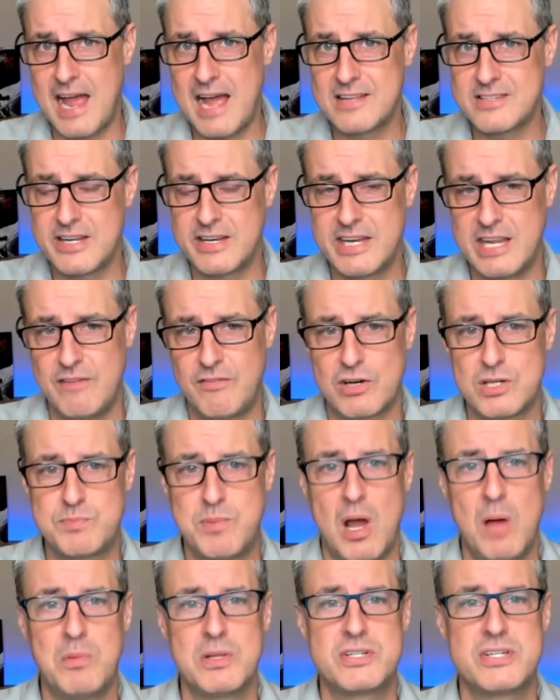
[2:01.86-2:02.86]
at Dverse
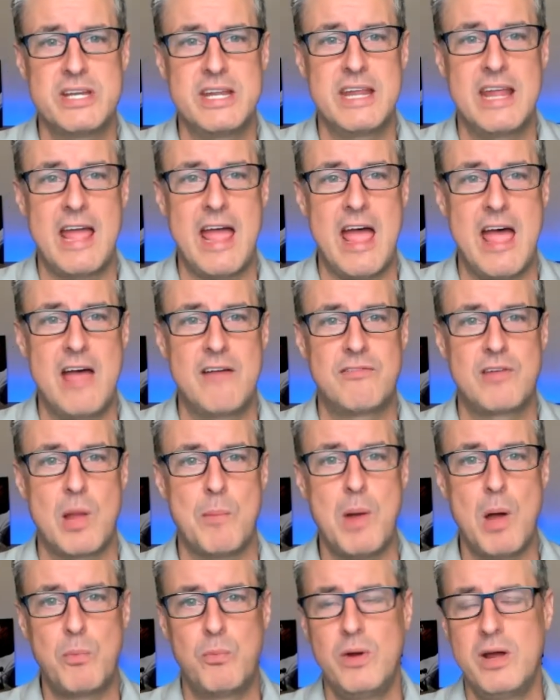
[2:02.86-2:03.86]
Publishing have come
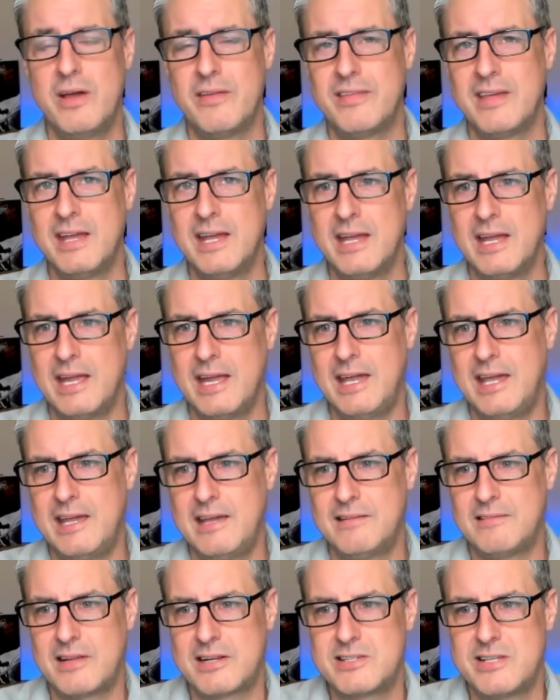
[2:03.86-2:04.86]
up with,
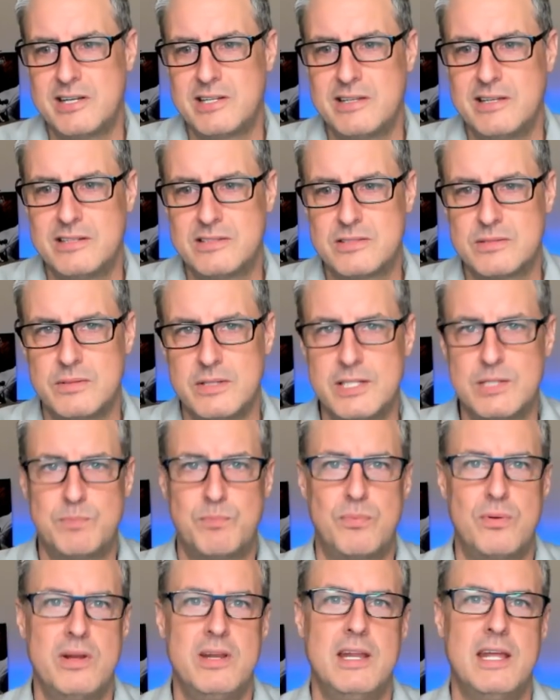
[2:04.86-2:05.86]
and like I said, it's
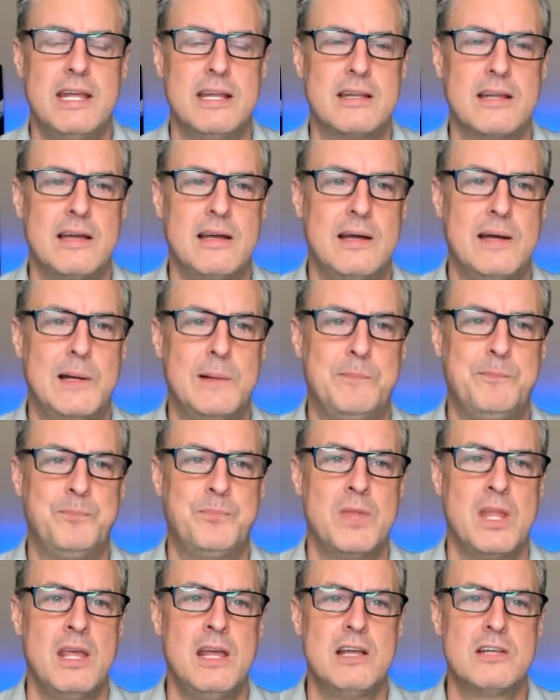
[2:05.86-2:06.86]
pretty neat.
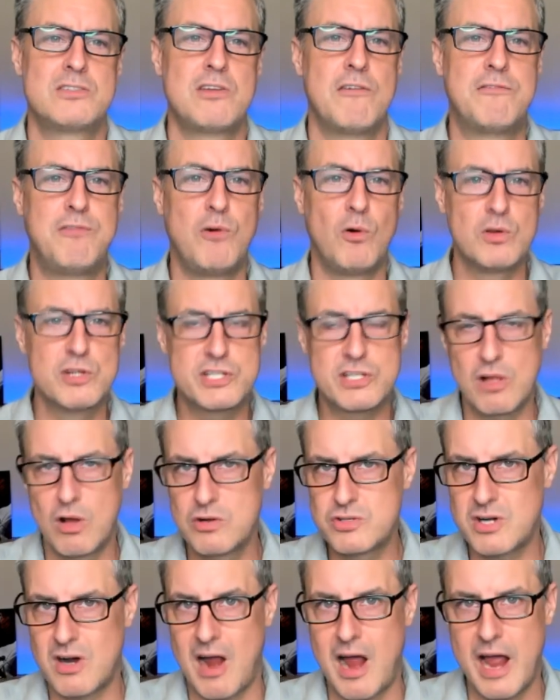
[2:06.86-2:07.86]
So full
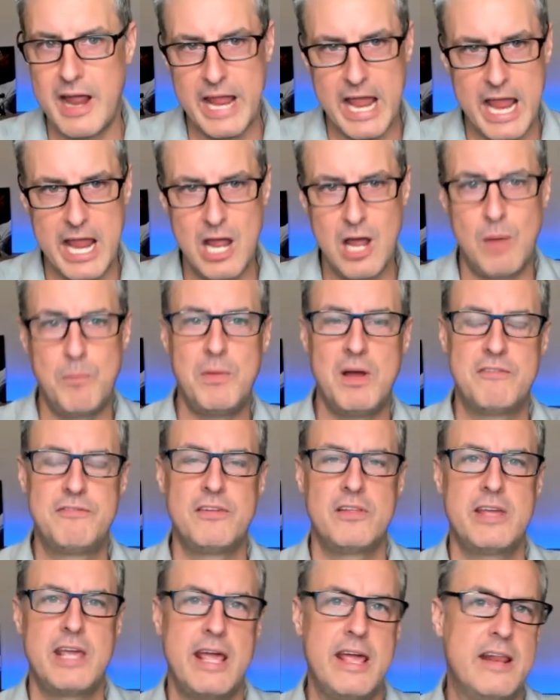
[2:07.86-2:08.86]
disclosure, I am
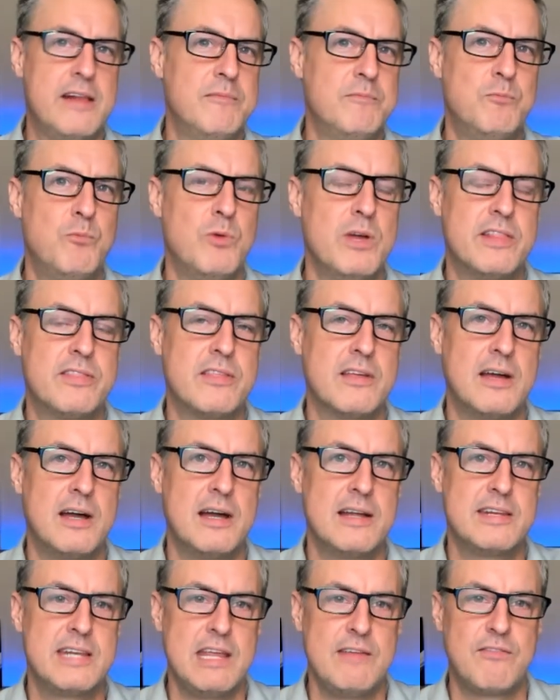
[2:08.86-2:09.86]
affiliated with
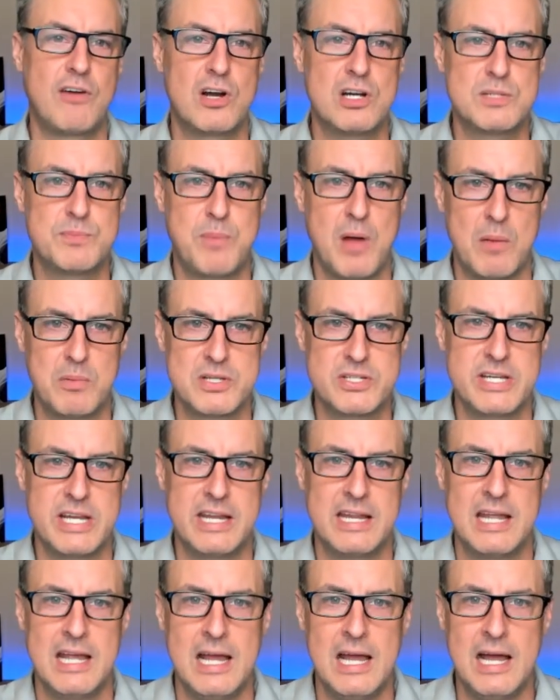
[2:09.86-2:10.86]
Dverse
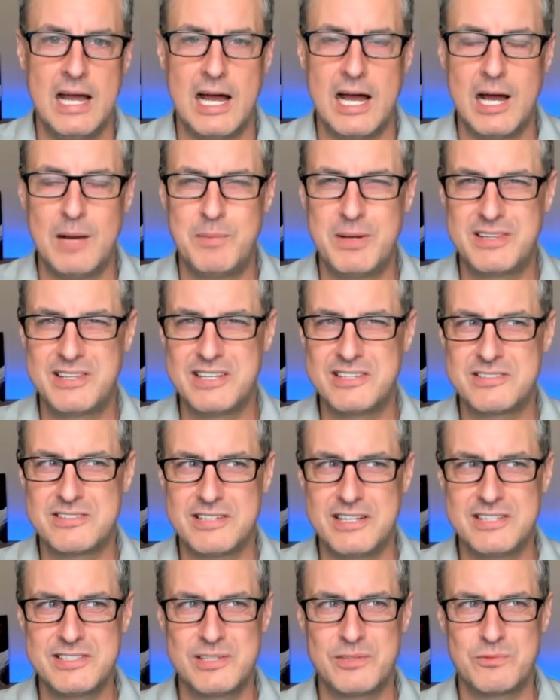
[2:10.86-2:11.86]
Publishing, but this
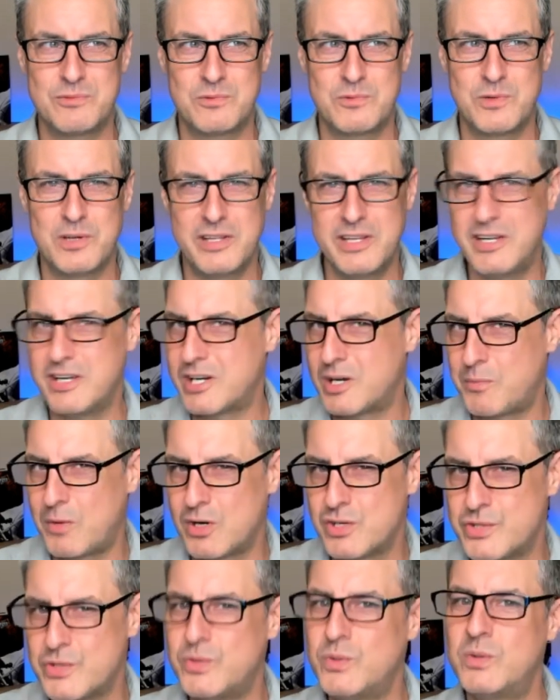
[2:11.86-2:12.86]
isn't really a
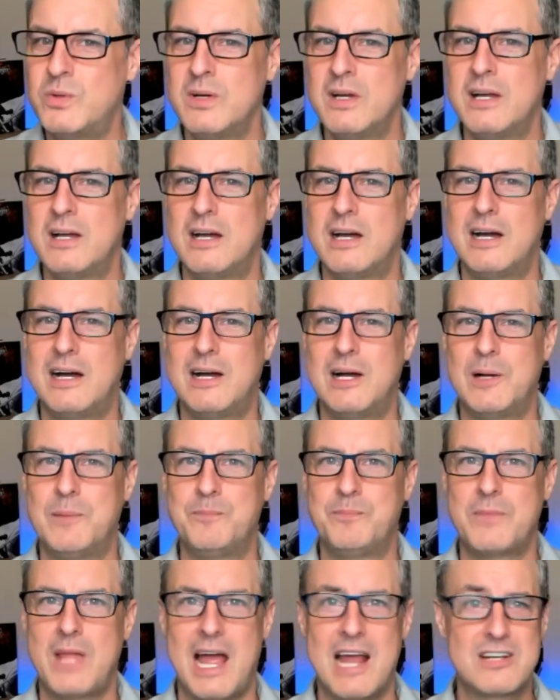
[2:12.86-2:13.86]
commercial.
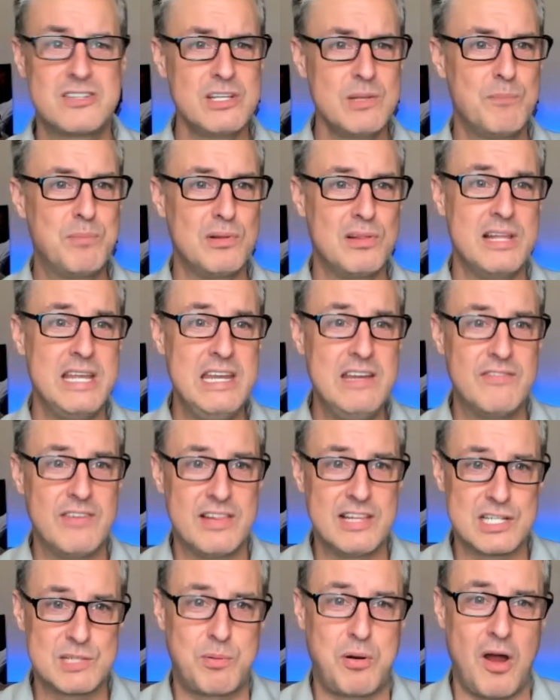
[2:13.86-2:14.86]
I actually believe in
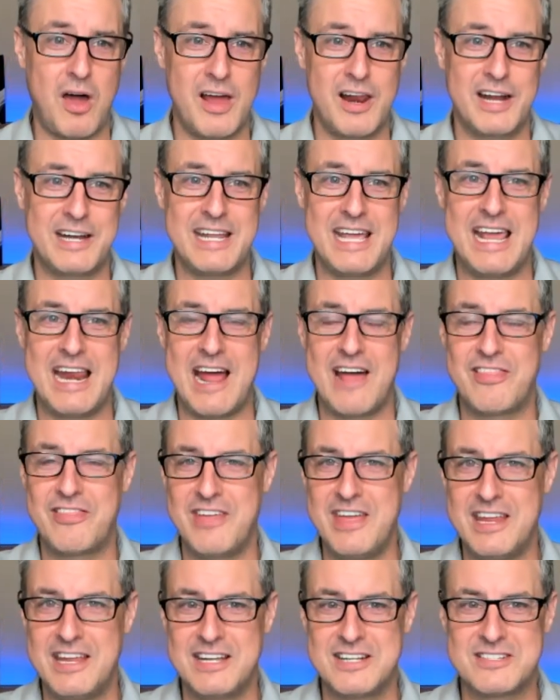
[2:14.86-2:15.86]
this product, and I
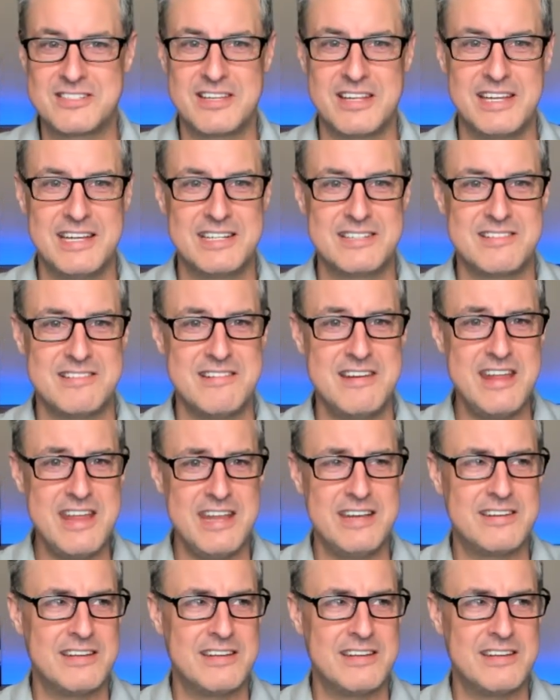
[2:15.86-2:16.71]
think it's neat,